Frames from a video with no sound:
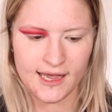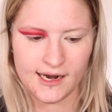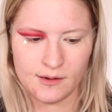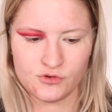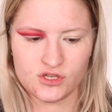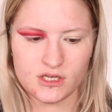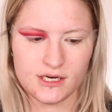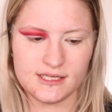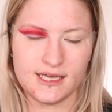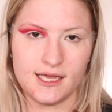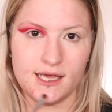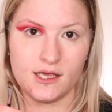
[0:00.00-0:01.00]
And I'm just gonna
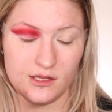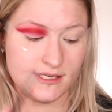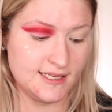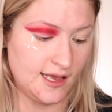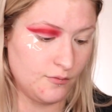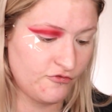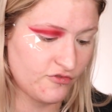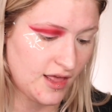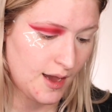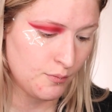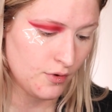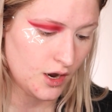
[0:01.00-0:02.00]
take the same flat